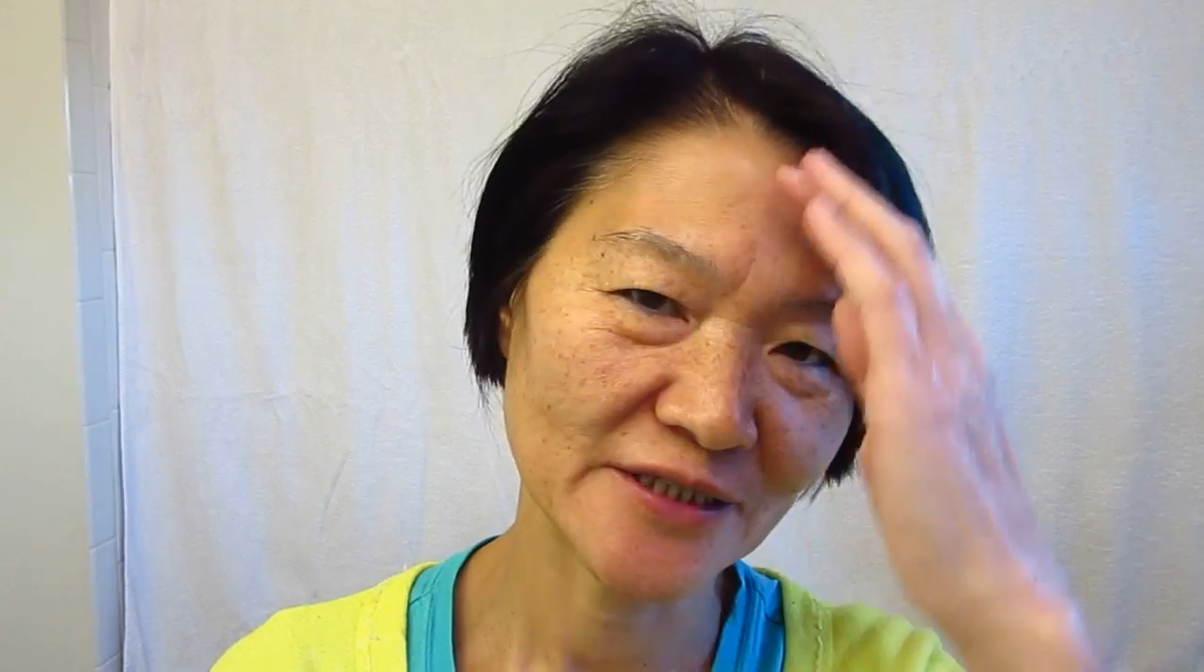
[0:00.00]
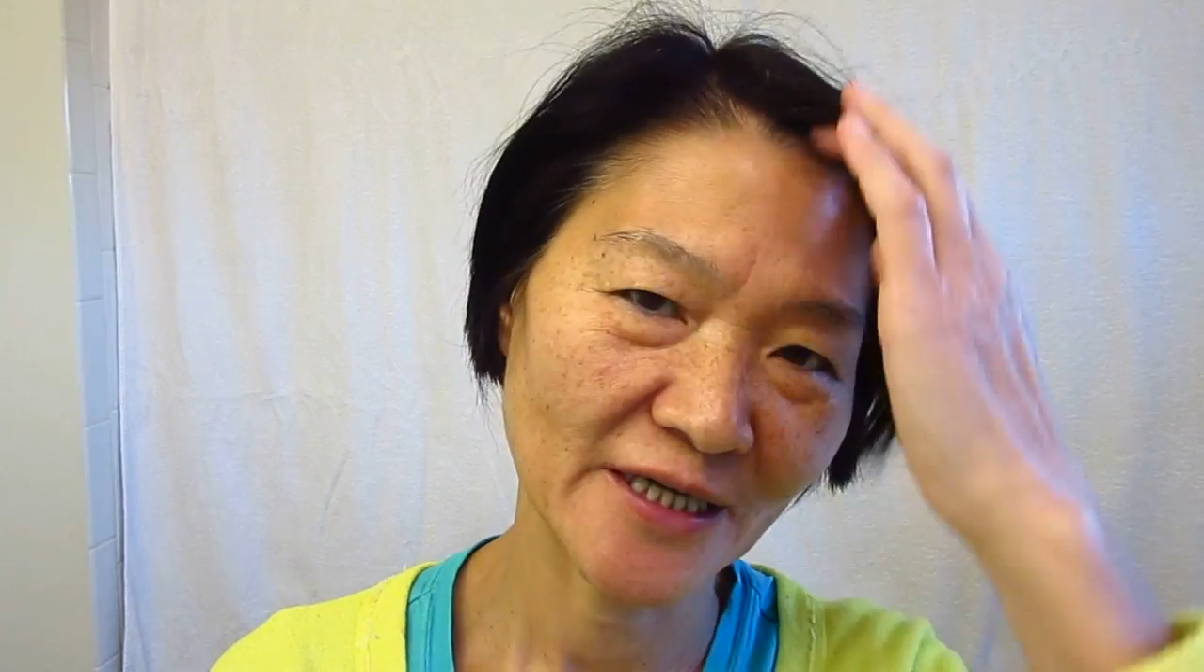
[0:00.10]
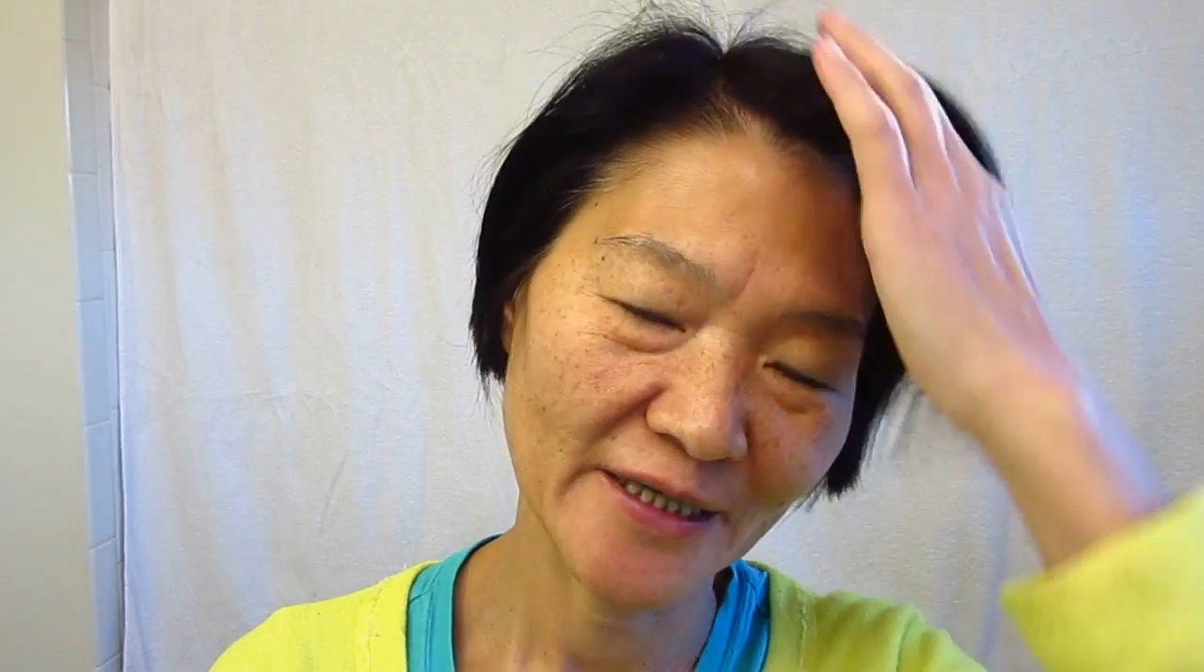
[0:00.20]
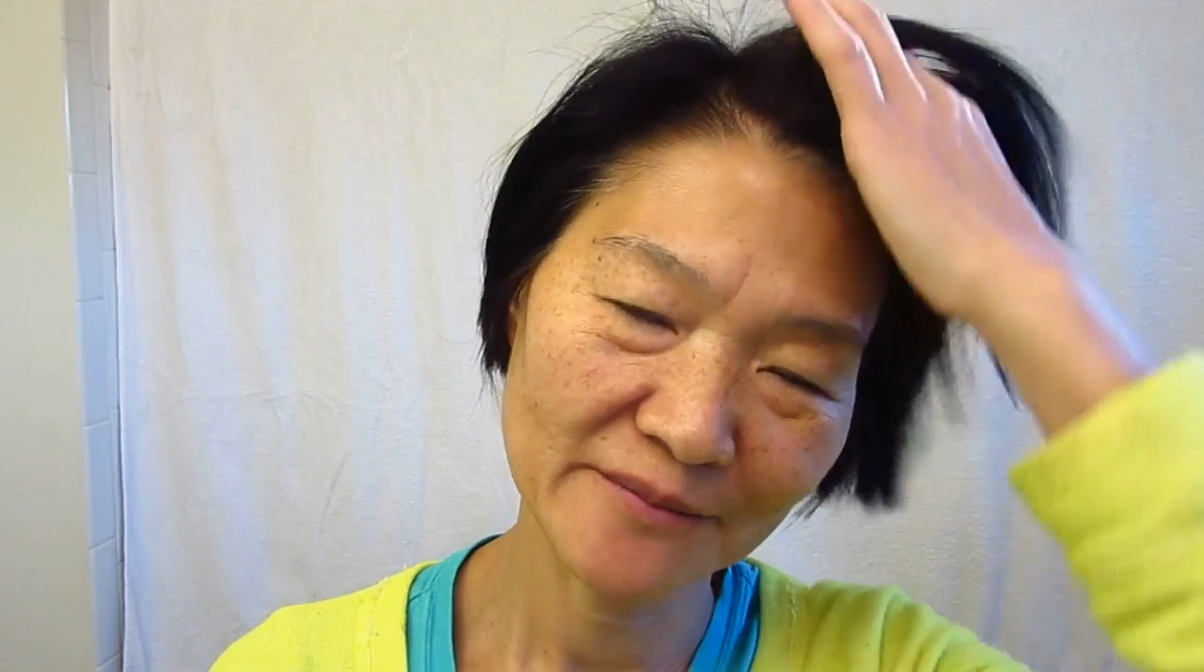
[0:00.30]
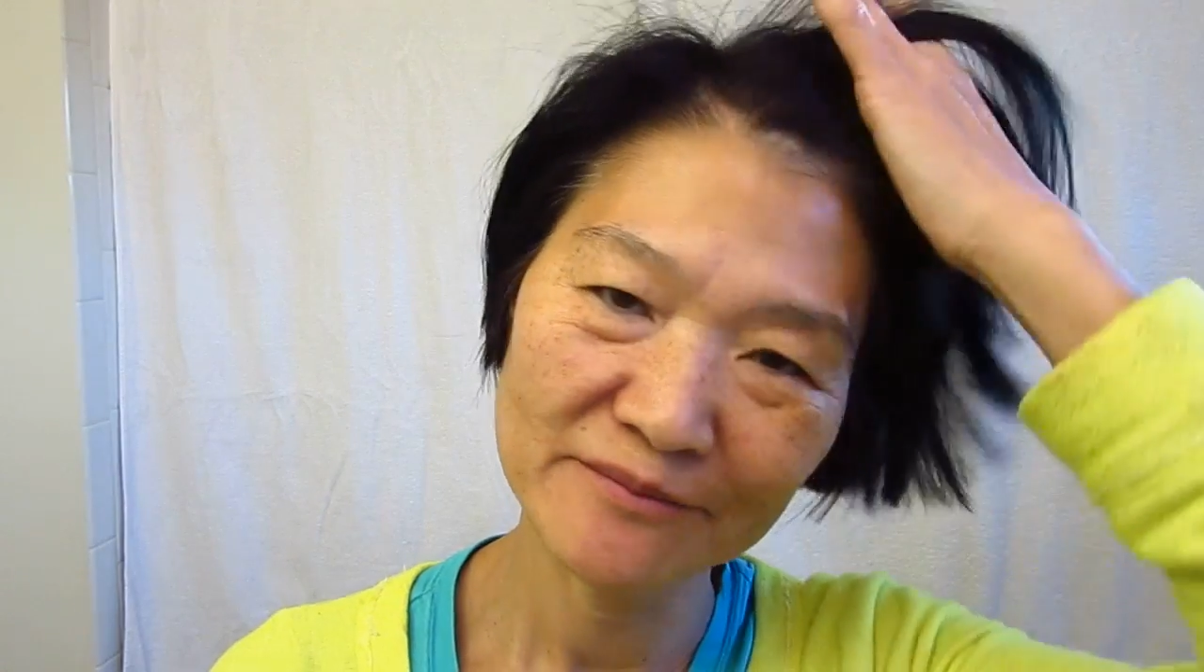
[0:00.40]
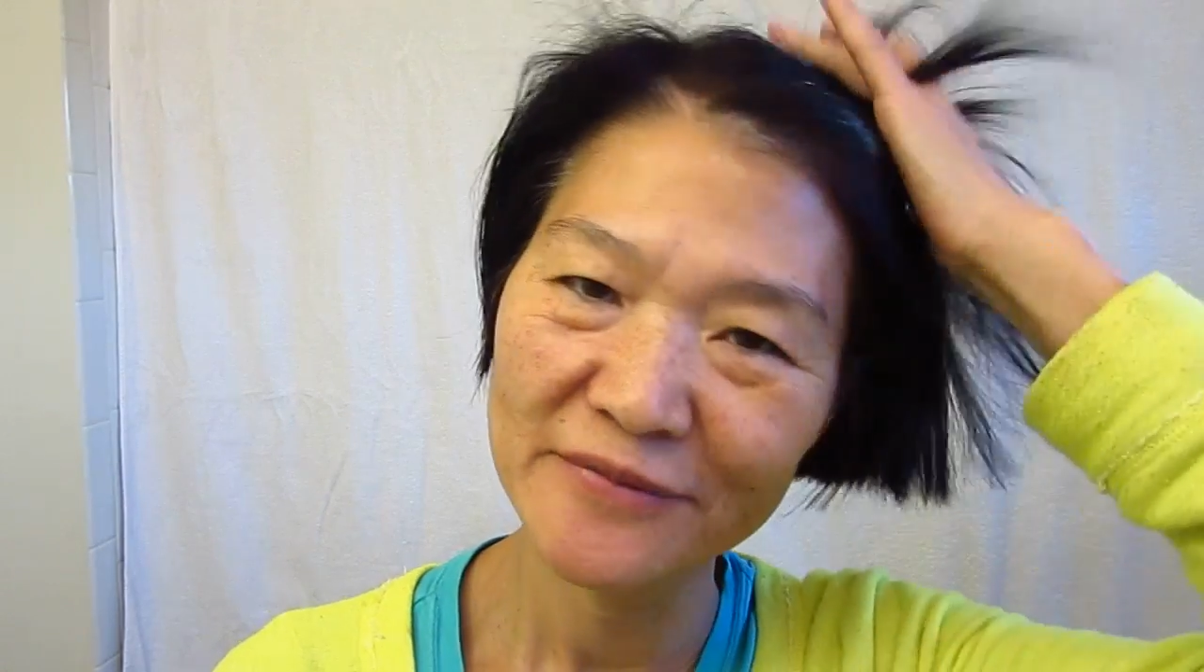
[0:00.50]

time,